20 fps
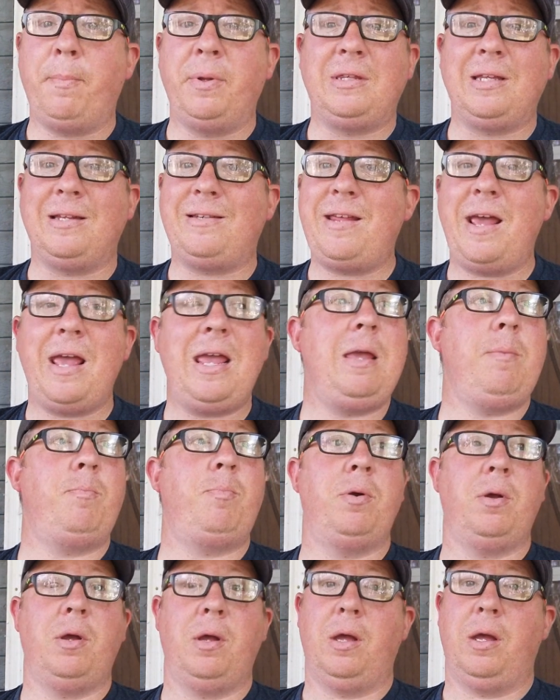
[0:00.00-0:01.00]
but the
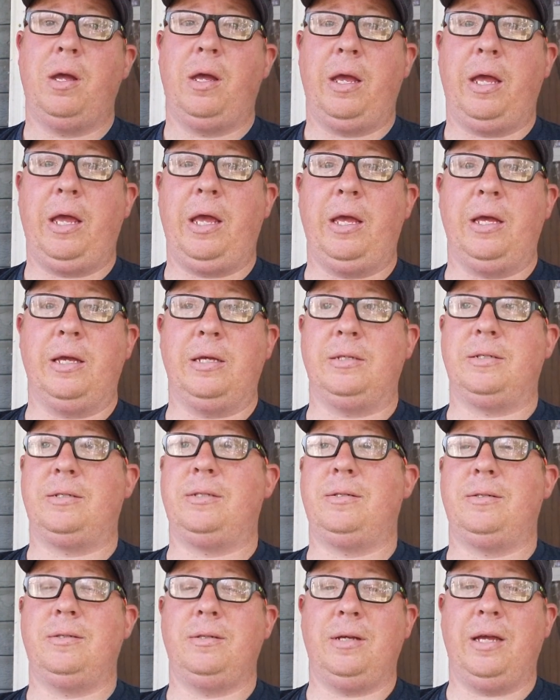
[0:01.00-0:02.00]
tape
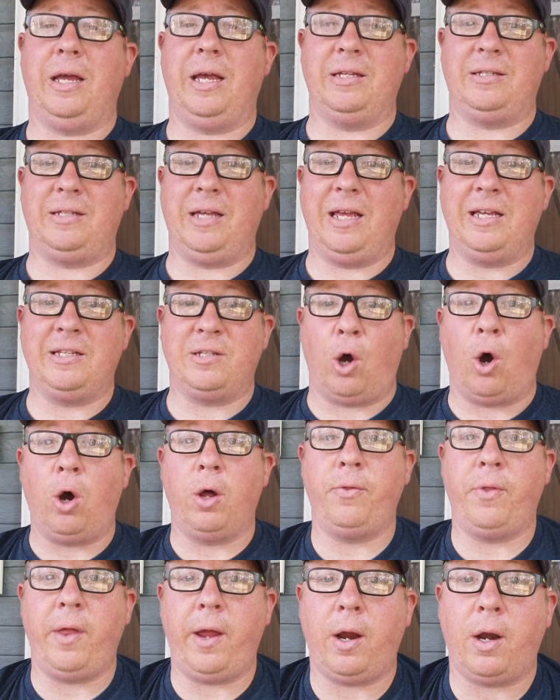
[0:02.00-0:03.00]
is
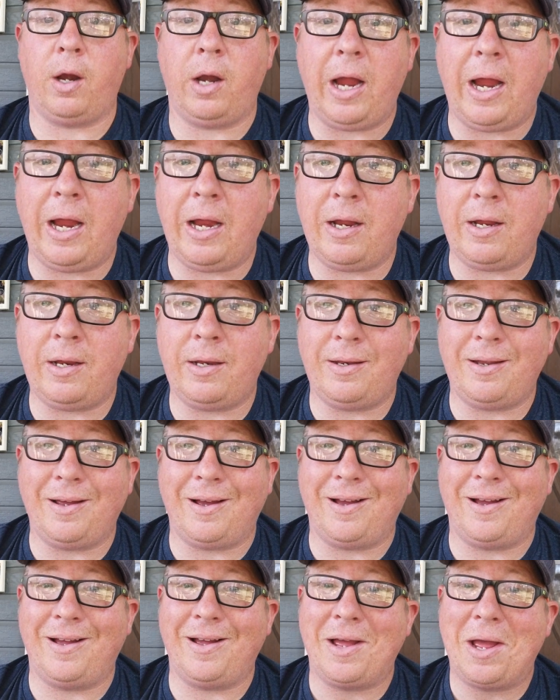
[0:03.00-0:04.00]
on there, and
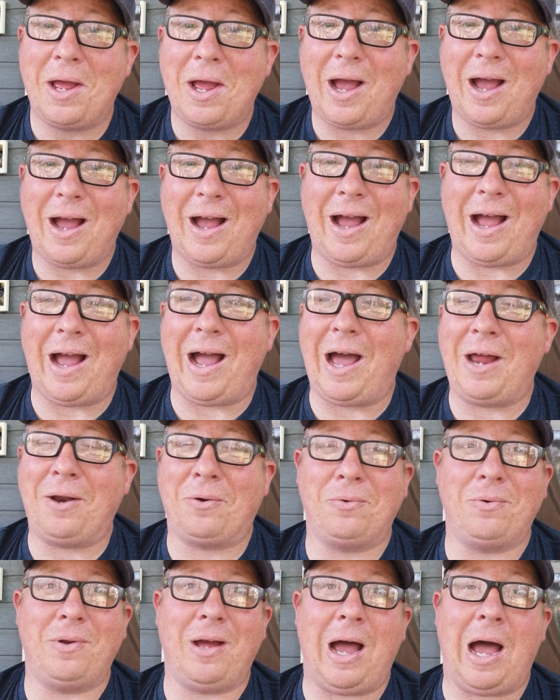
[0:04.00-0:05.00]
I
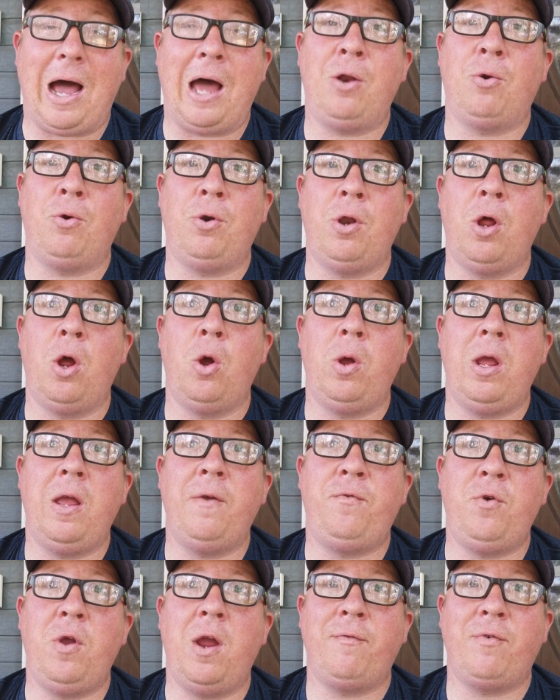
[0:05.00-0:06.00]
don't know
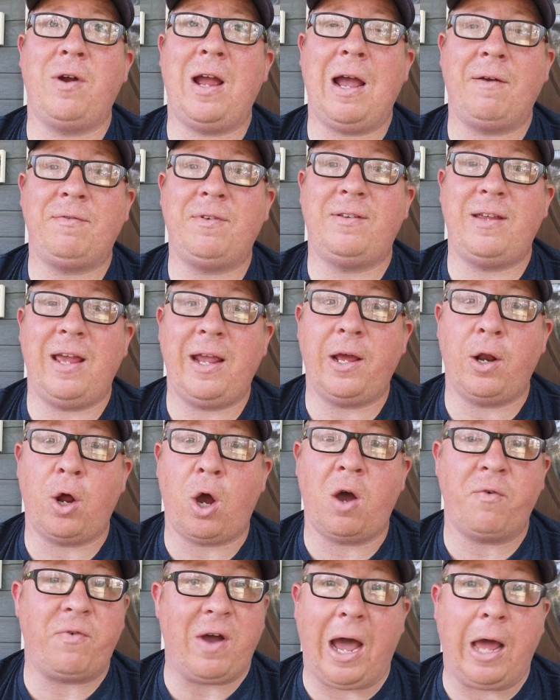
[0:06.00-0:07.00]
if you ever have to take it
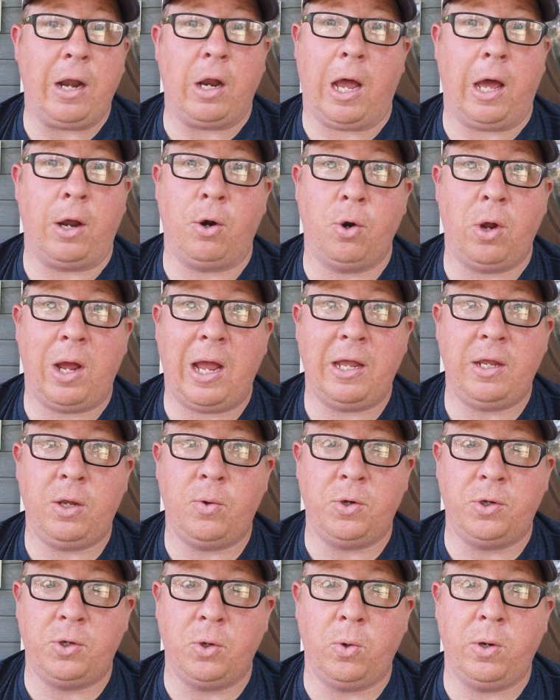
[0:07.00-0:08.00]
off. I don't know how you
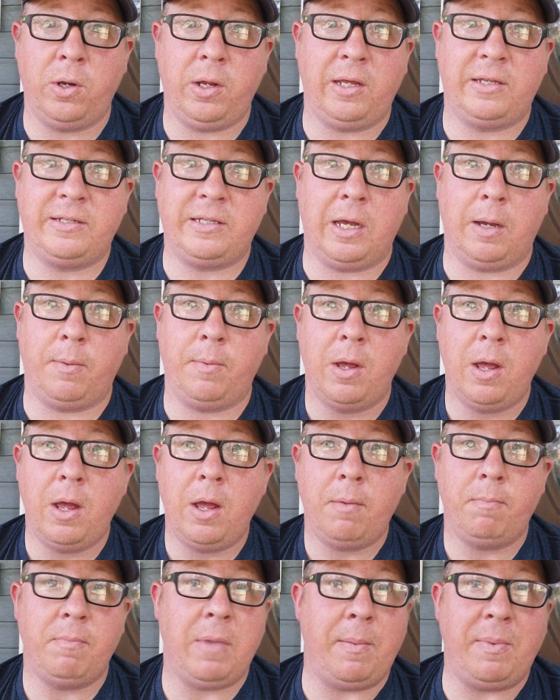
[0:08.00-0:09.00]
would do it, except
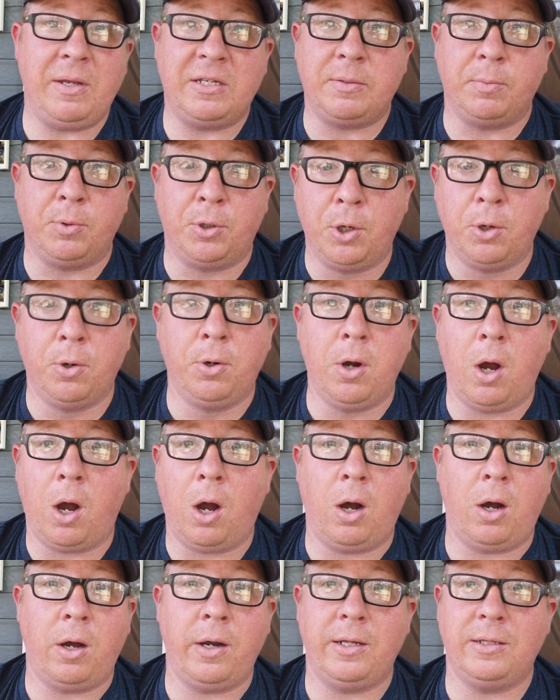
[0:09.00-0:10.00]
maybe some Goo
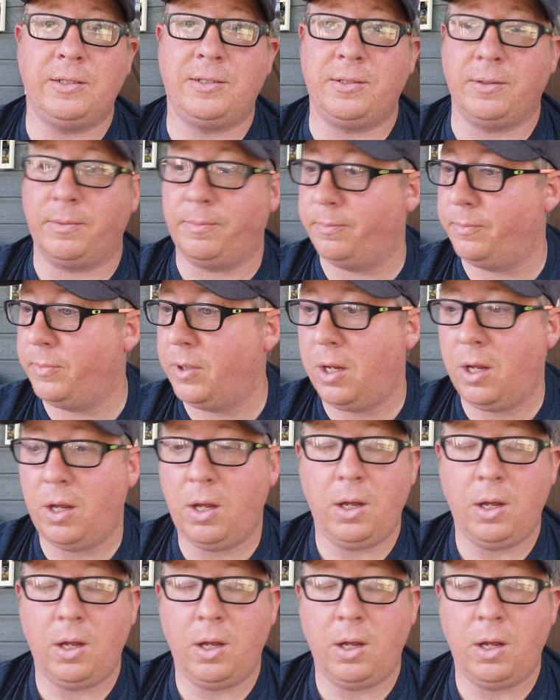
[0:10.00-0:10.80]
Gone and some